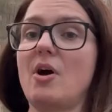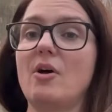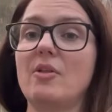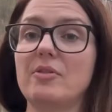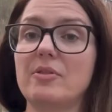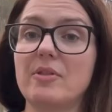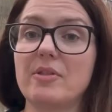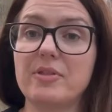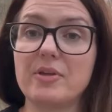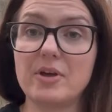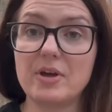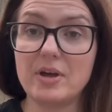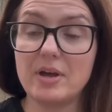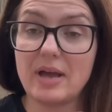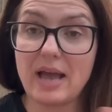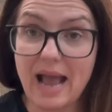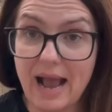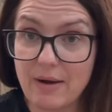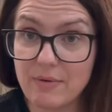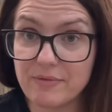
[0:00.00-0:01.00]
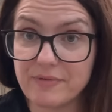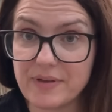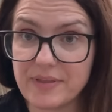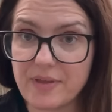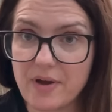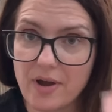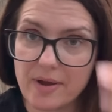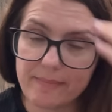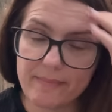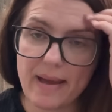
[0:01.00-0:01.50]
on the outfit
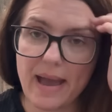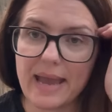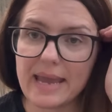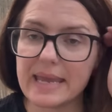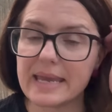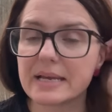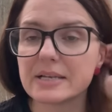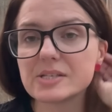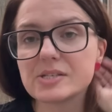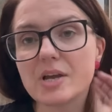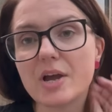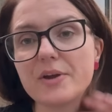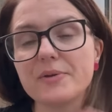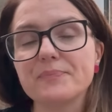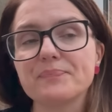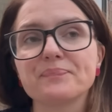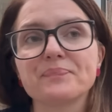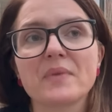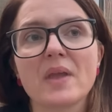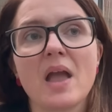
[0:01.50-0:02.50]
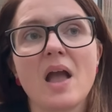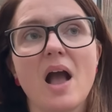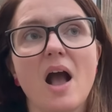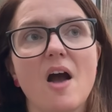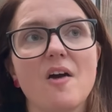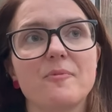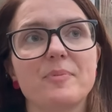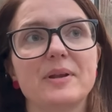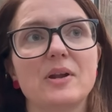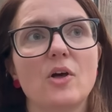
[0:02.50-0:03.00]
that I make. So
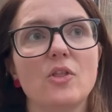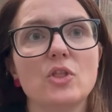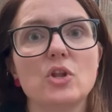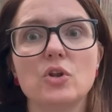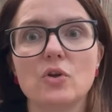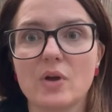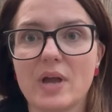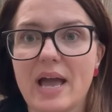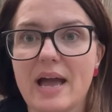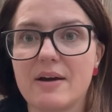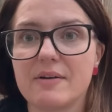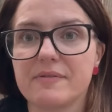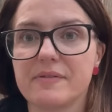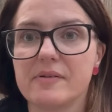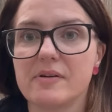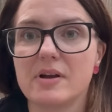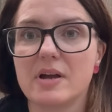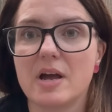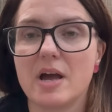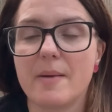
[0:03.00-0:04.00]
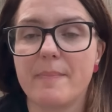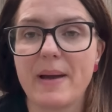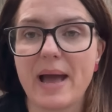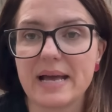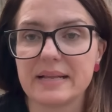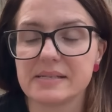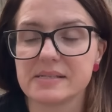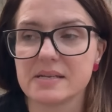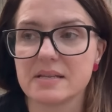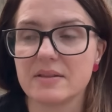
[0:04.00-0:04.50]
I've been on the lookout for a
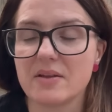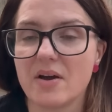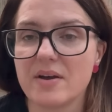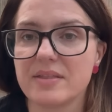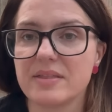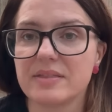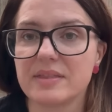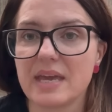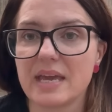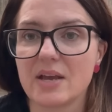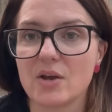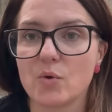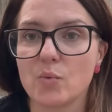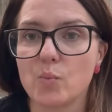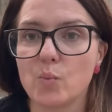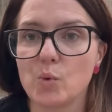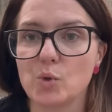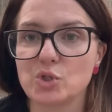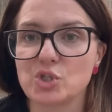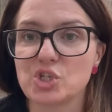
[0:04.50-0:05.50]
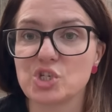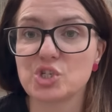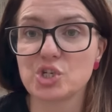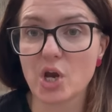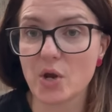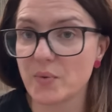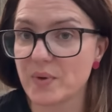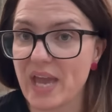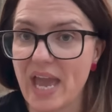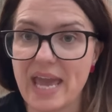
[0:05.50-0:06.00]
pattern that I think would
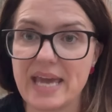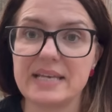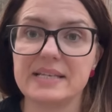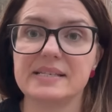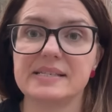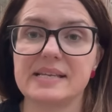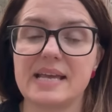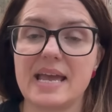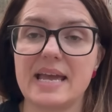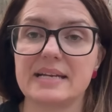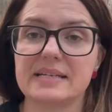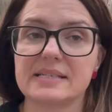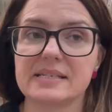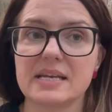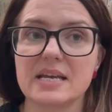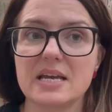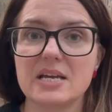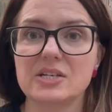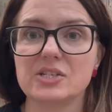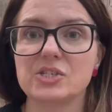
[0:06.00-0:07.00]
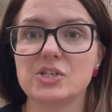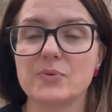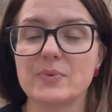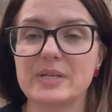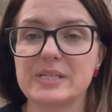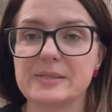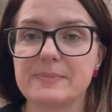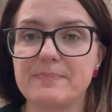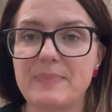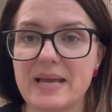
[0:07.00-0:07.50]
showcase it to
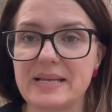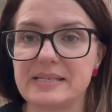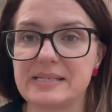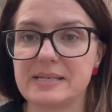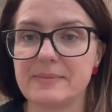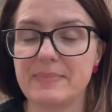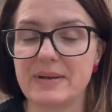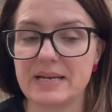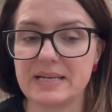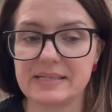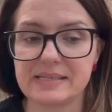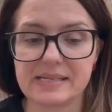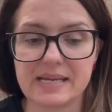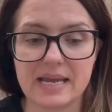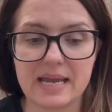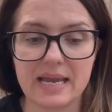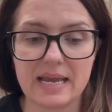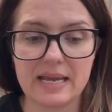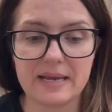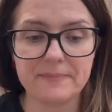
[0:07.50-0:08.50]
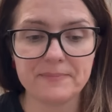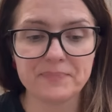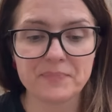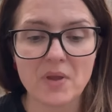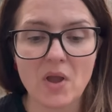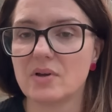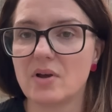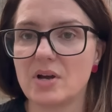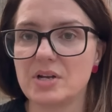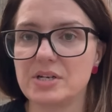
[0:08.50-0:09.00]
its best ability,
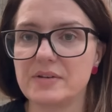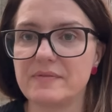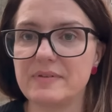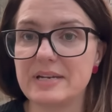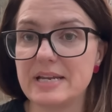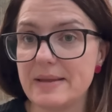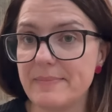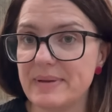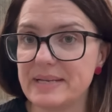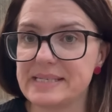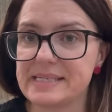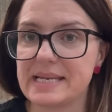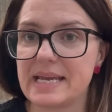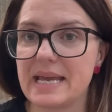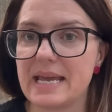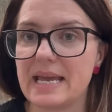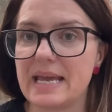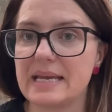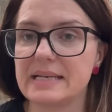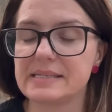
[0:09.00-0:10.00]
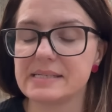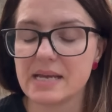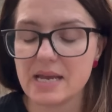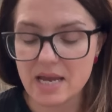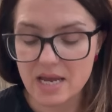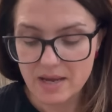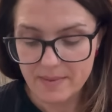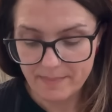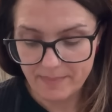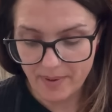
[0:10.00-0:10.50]
kind of limited
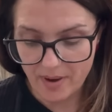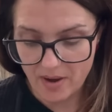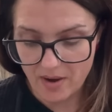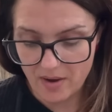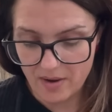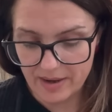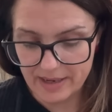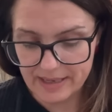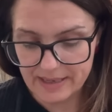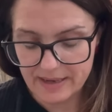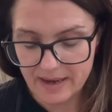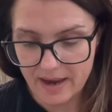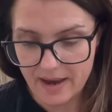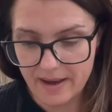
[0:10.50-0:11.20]
by